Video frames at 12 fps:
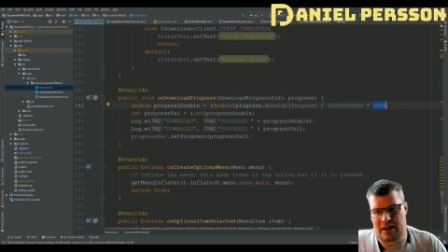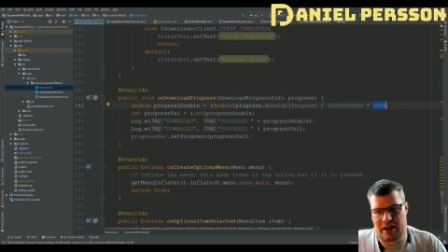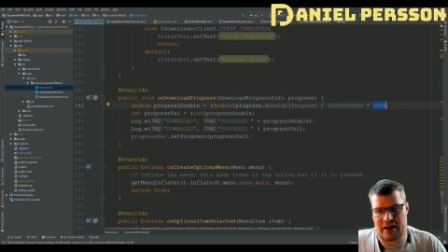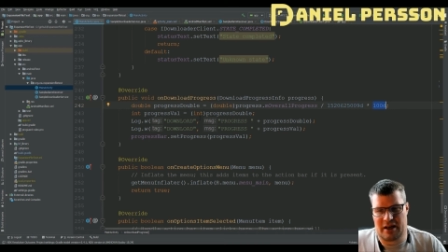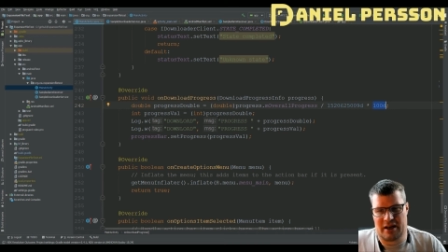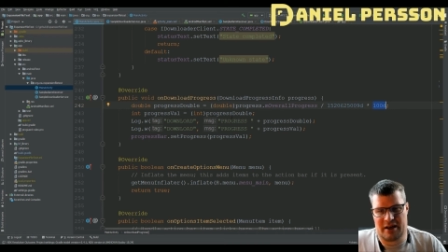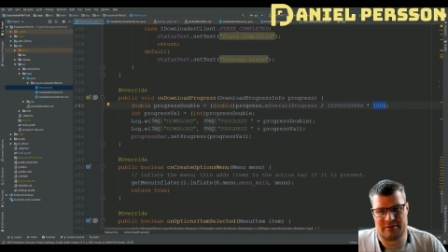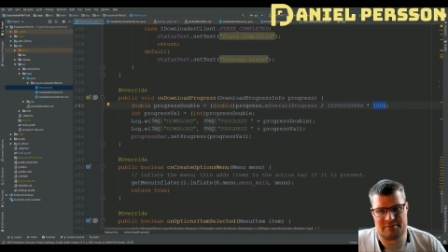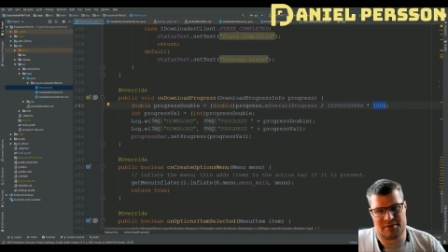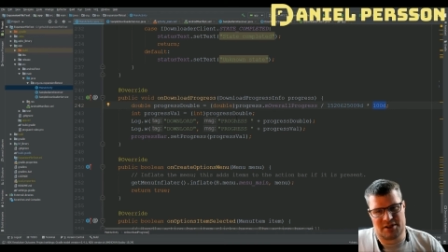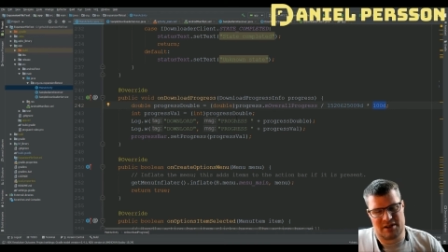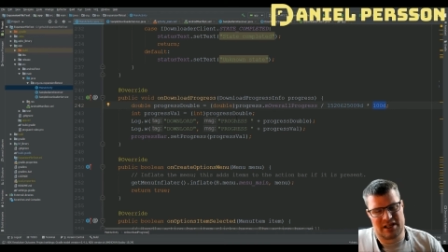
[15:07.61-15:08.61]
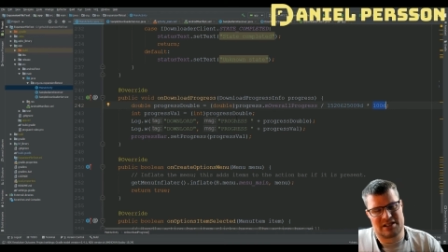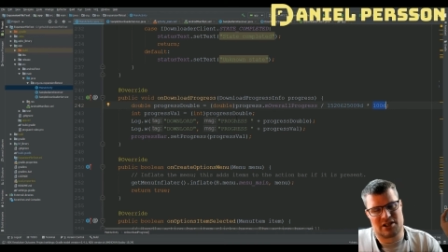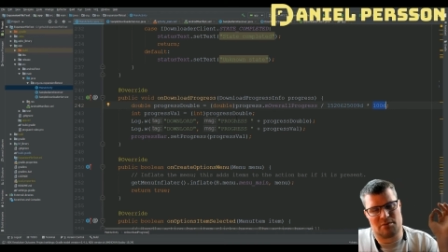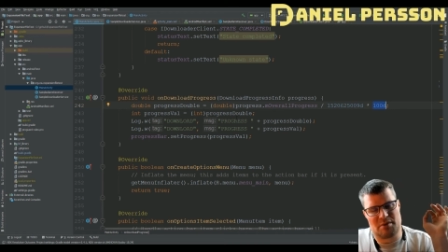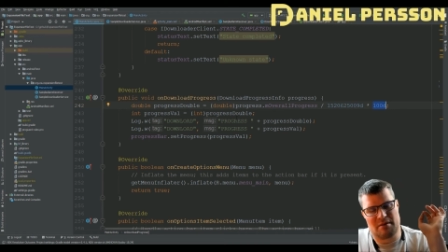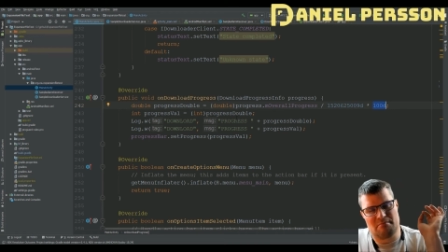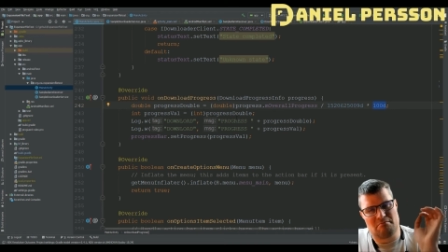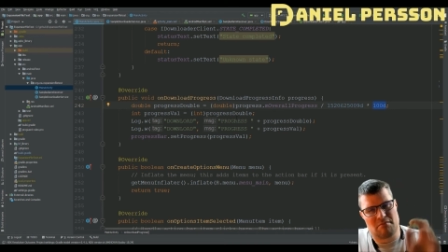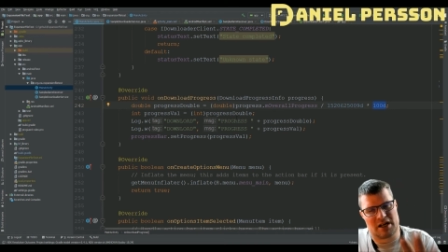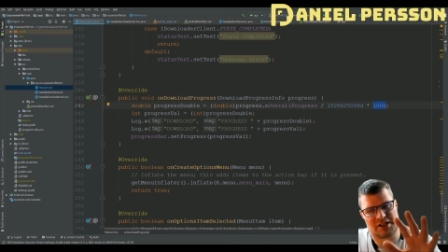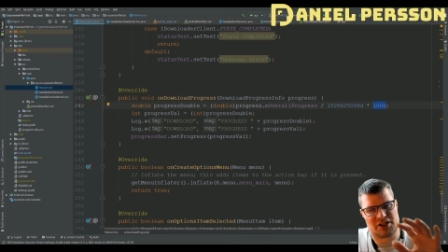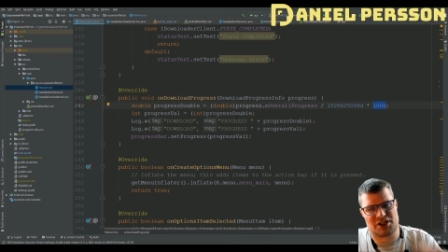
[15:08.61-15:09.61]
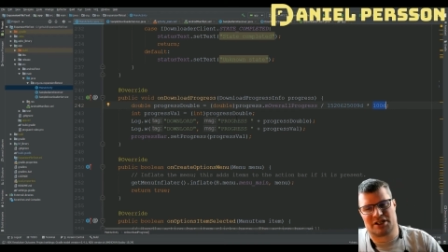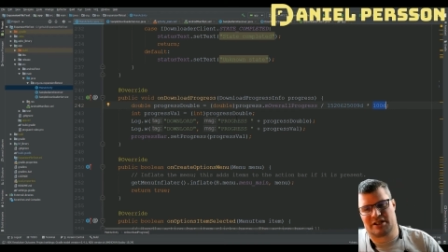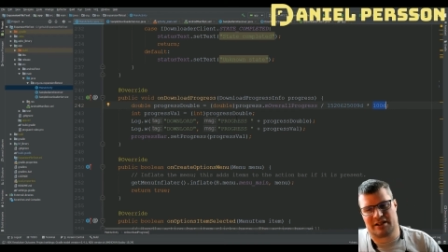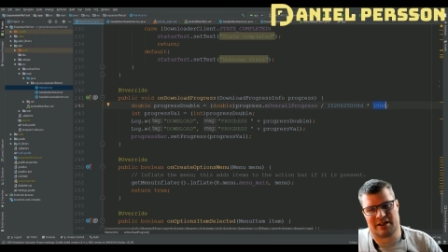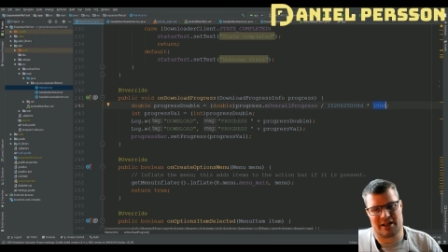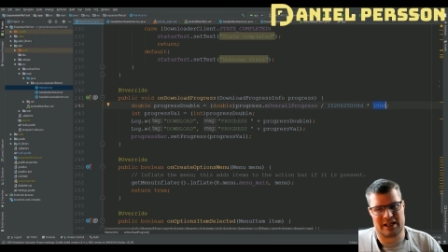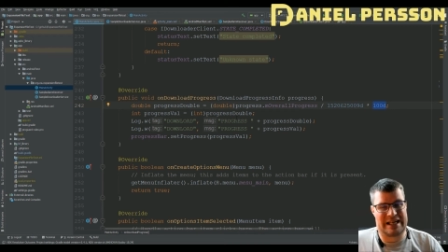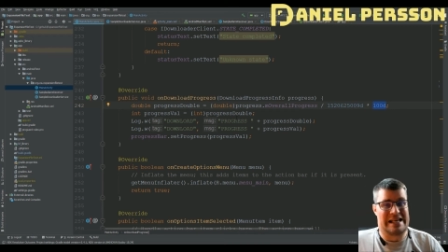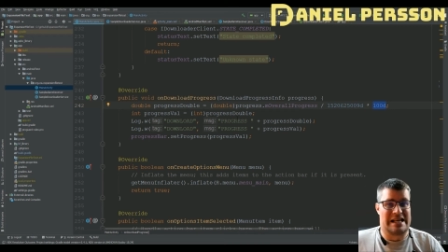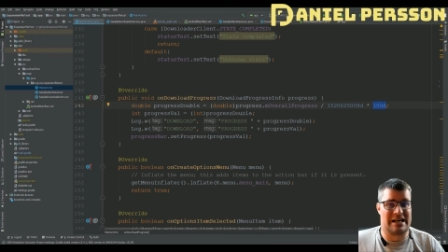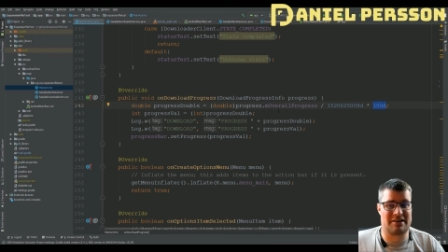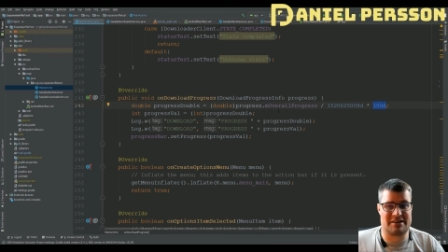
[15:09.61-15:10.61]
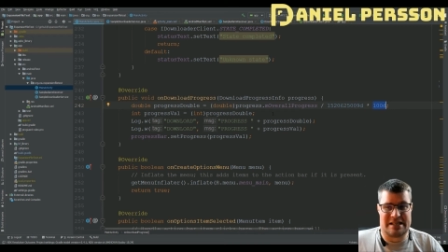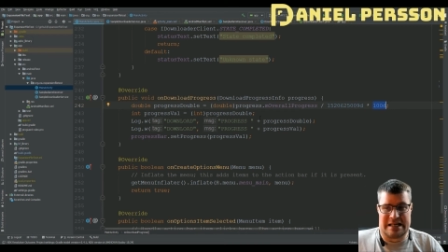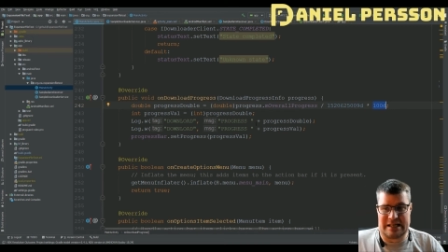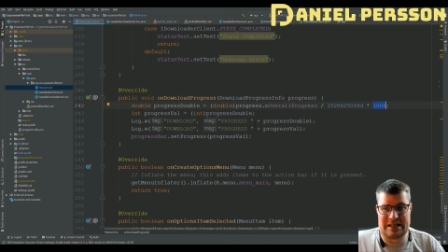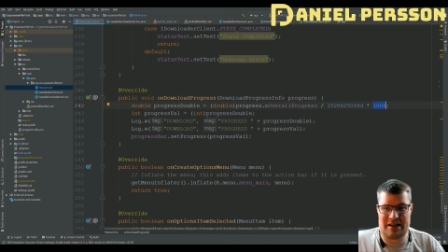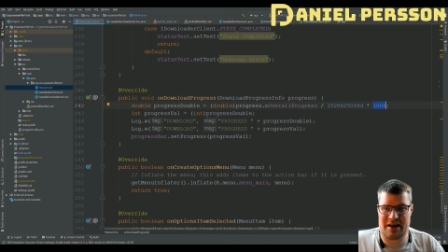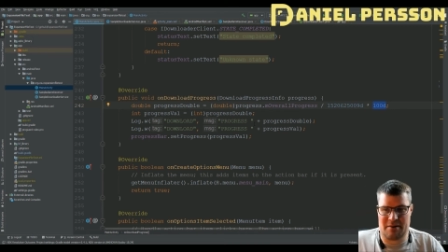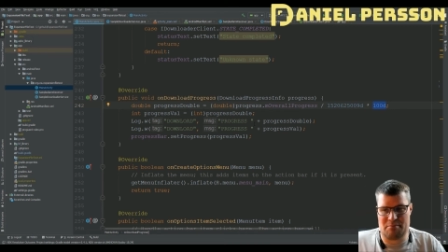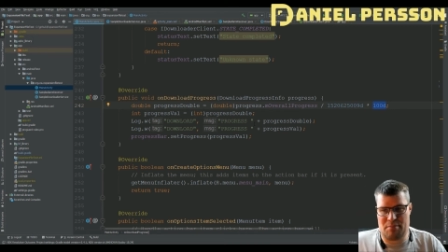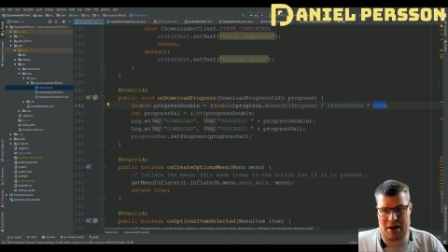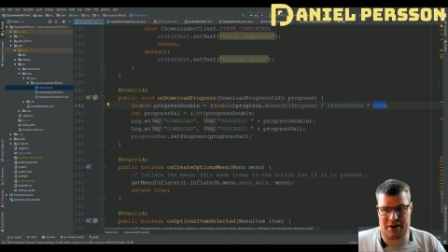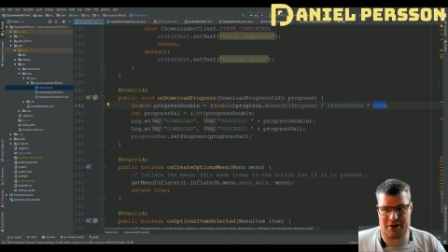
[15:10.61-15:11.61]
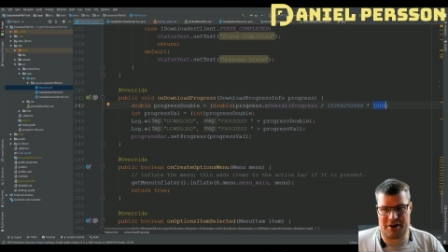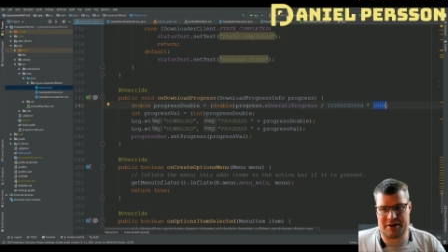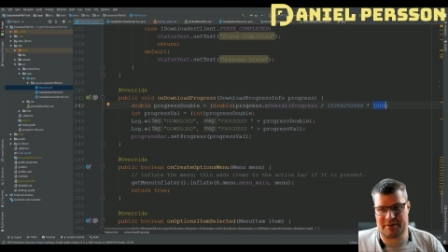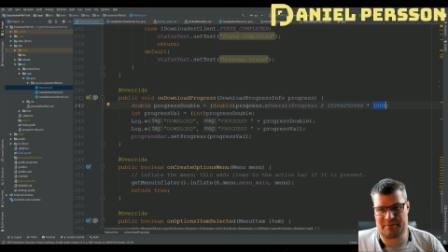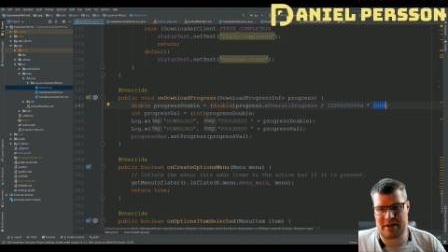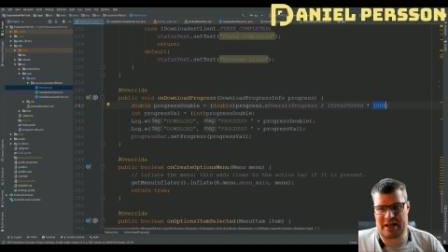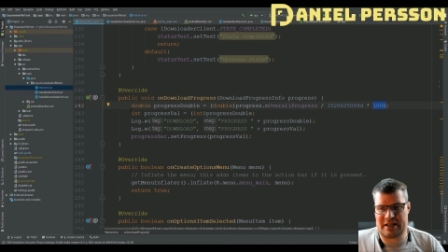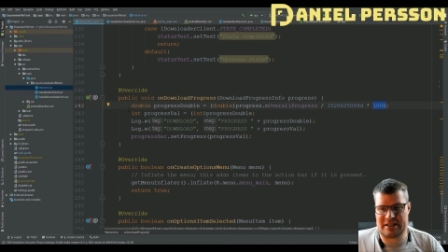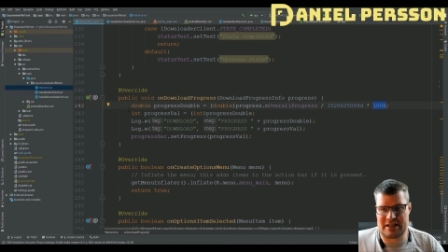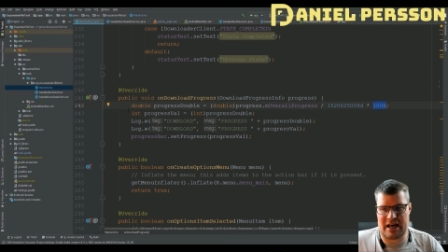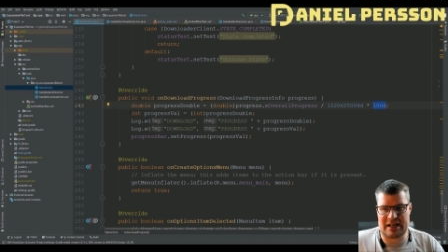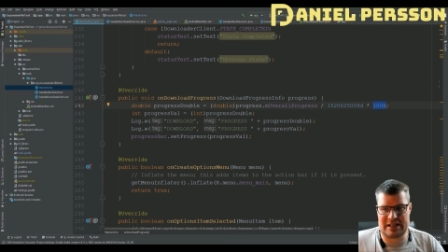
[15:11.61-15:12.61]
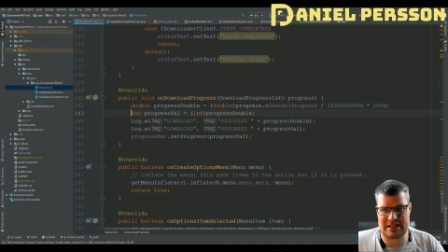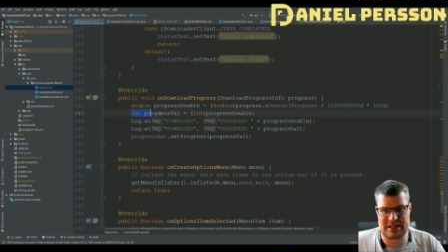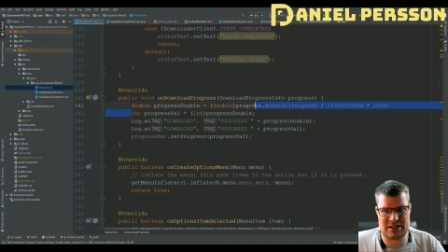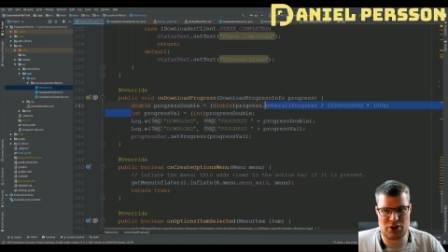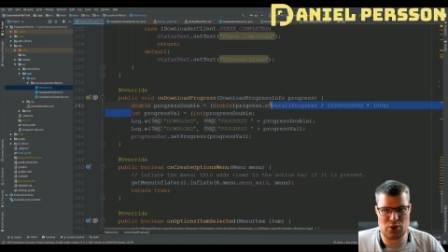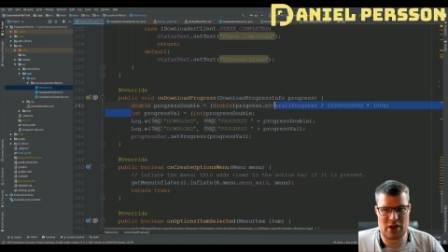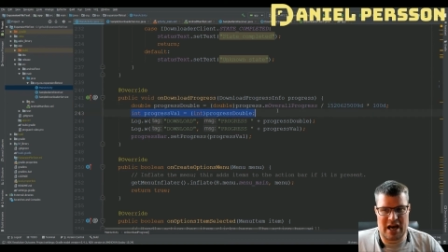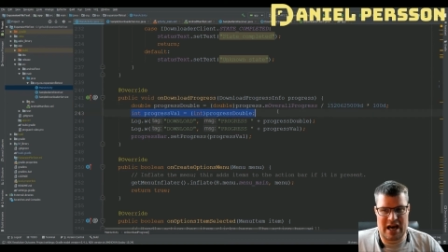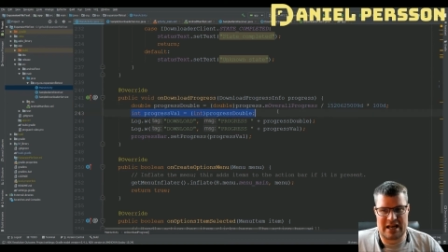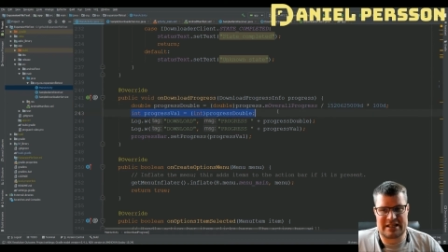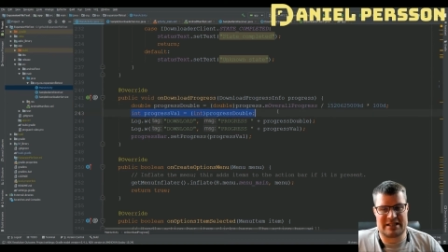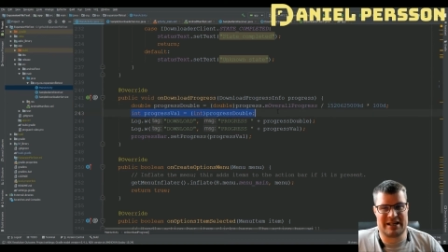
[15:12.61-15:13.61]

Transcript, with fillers: Uh, so this could be much cleaner done and better, but I didn't do that.